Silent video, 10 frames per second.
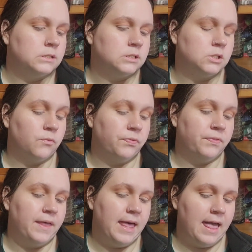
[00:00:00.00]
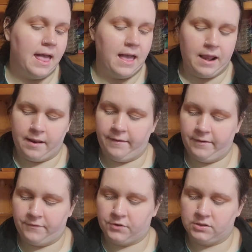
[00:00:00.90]
So then,
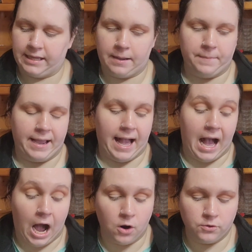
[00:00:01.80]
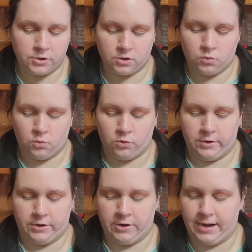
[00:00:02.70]
for like my outer
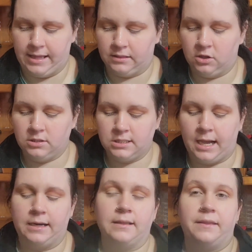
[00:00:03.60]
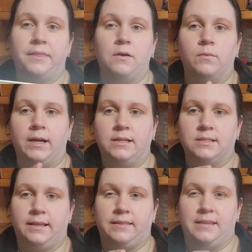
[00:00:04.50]
corner, it looked kind of like they went
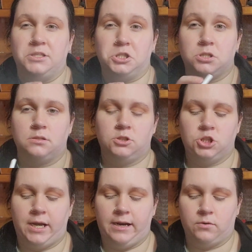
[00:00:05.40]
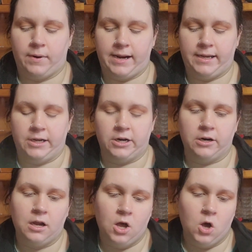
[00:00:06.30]
into like this shade right
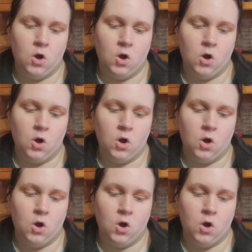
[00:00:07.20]
here,